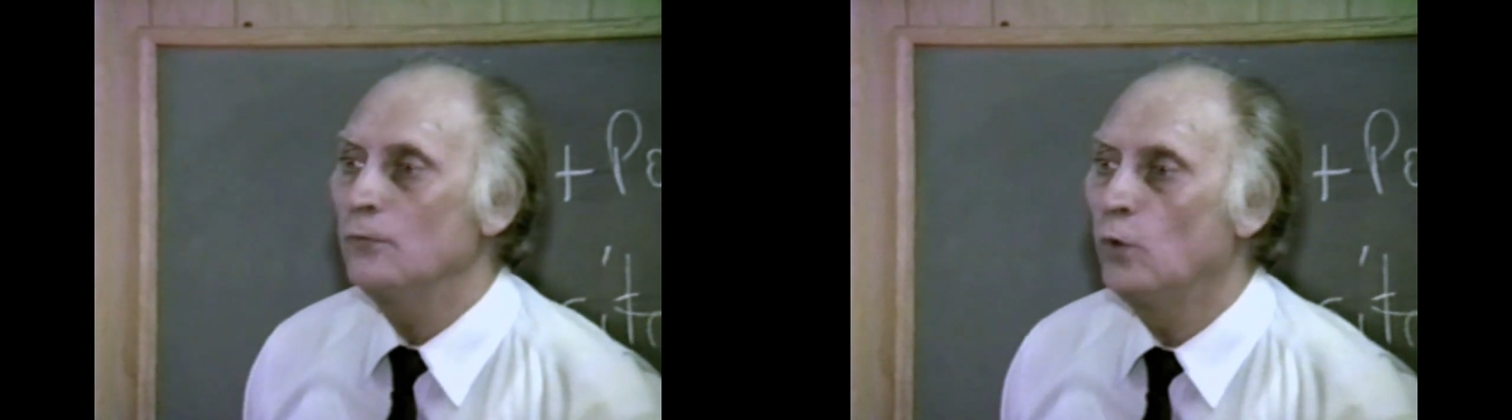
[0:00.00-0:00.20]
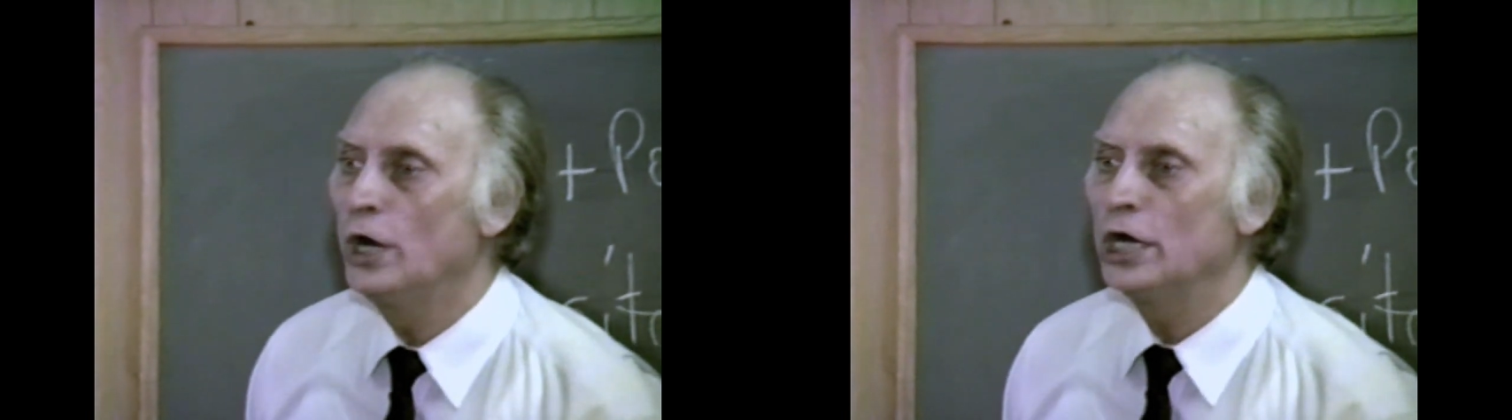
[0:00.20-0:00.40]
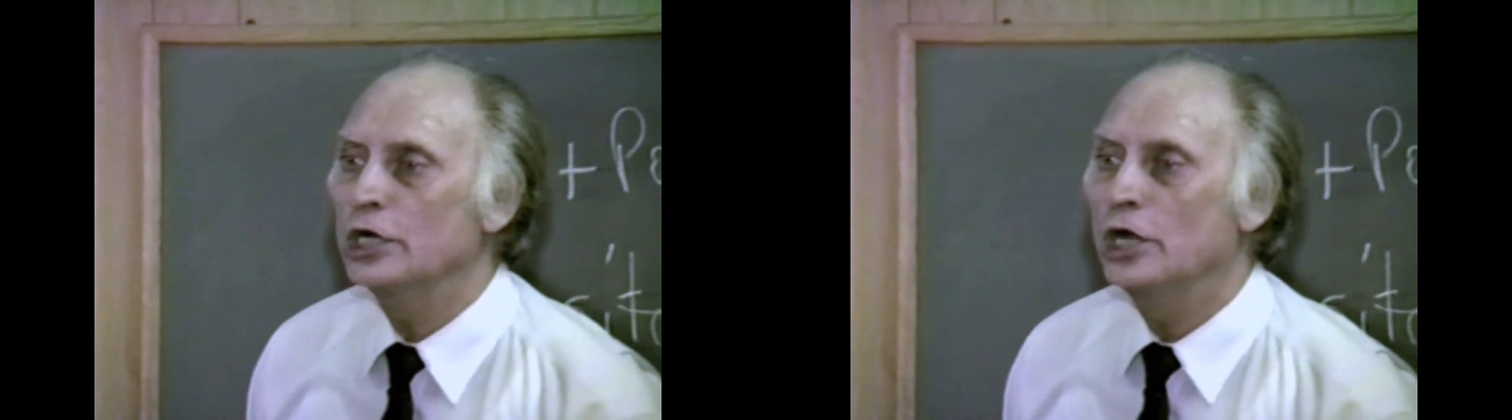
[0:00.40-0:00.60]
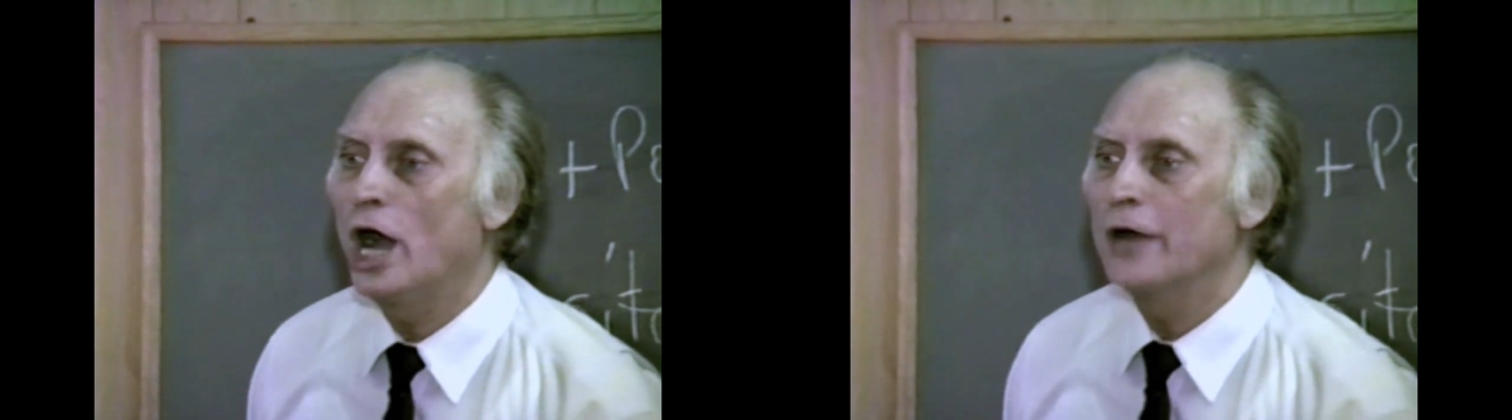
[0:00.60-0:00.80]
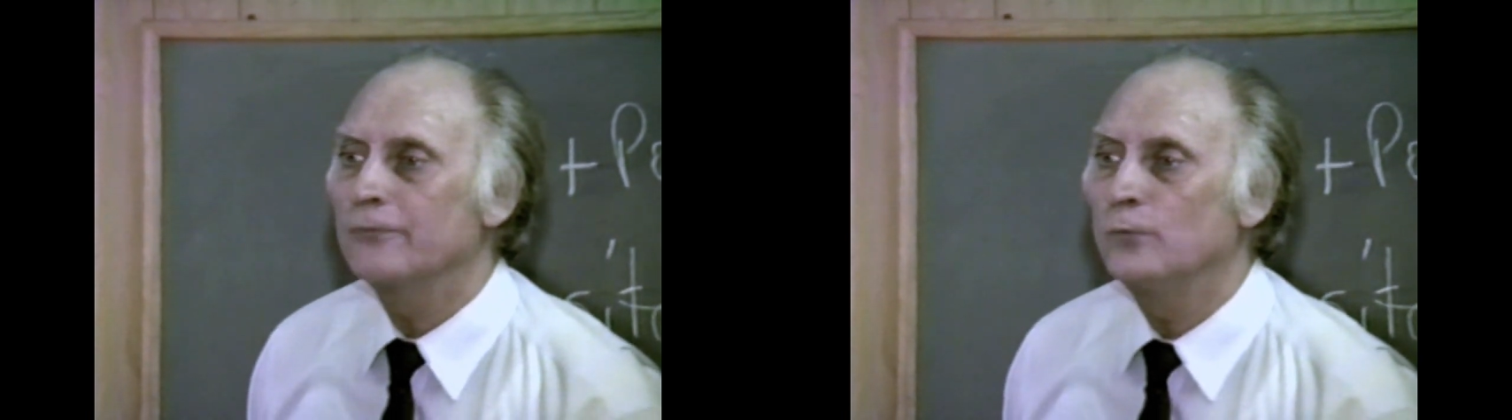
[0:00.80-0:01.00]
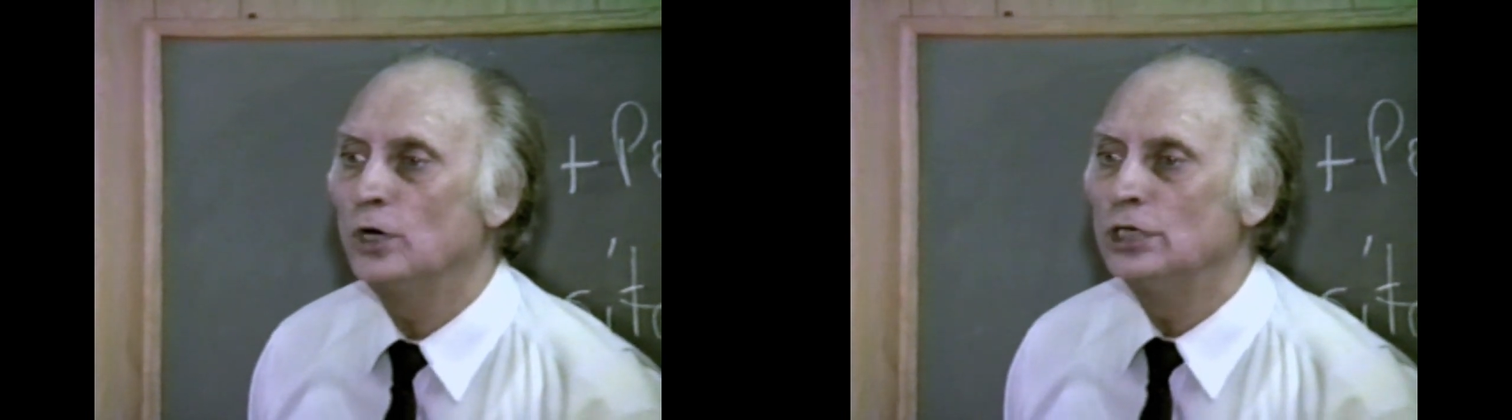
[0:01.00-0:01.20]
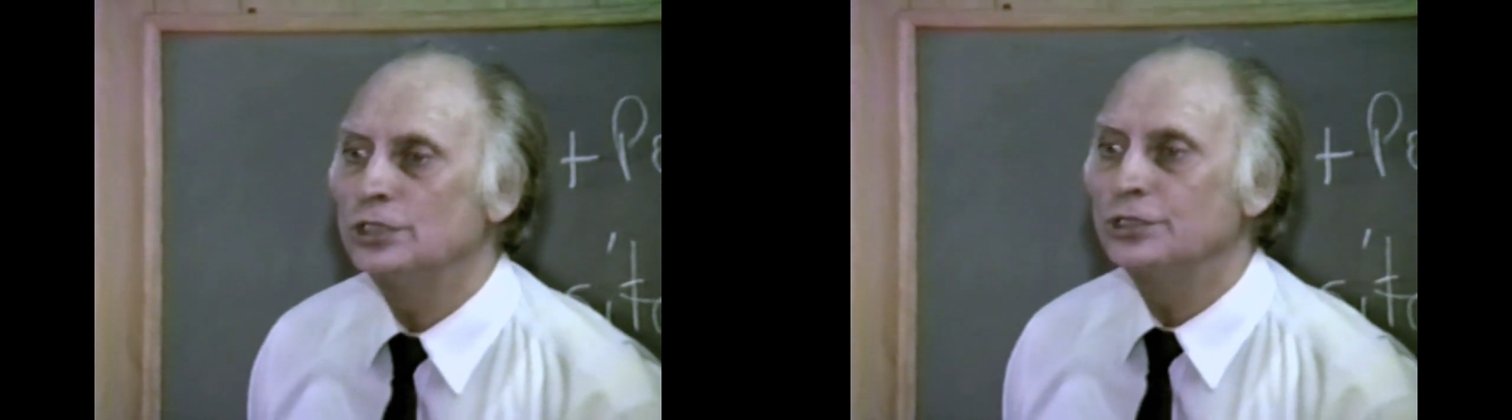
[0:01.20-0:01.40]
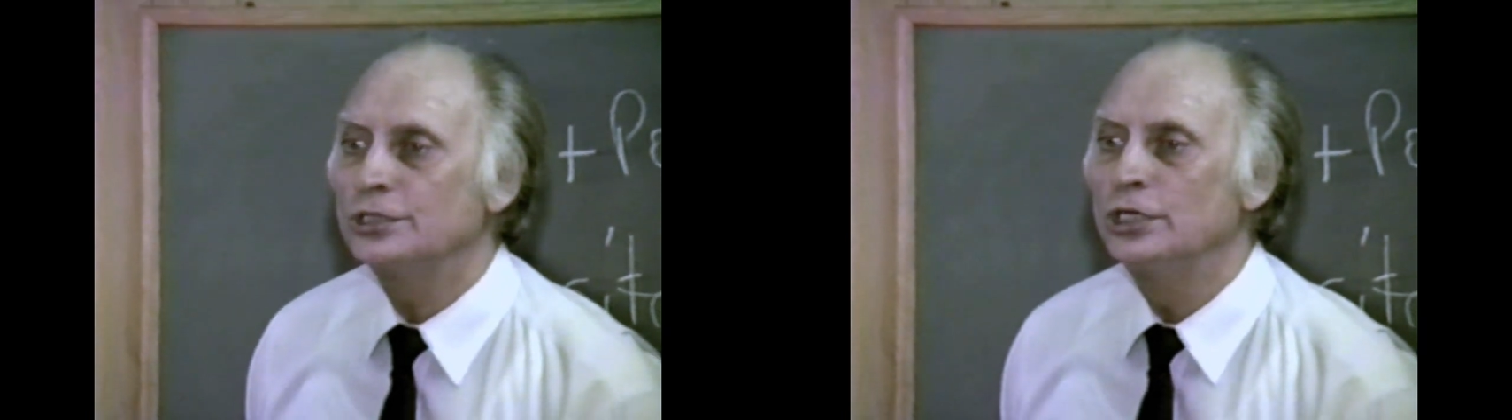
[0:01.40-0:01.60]
where God
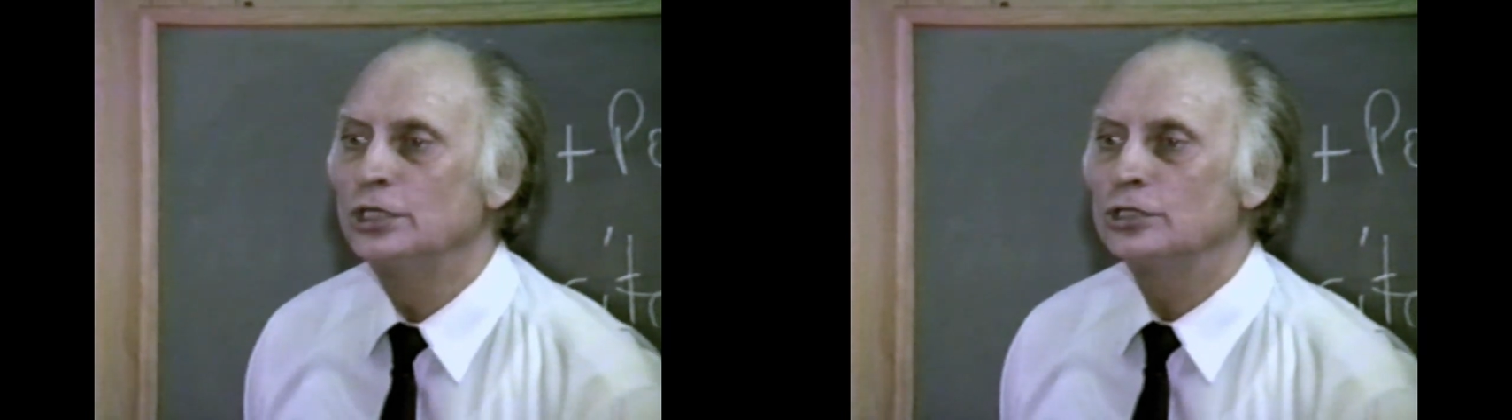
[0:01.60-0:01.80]
was,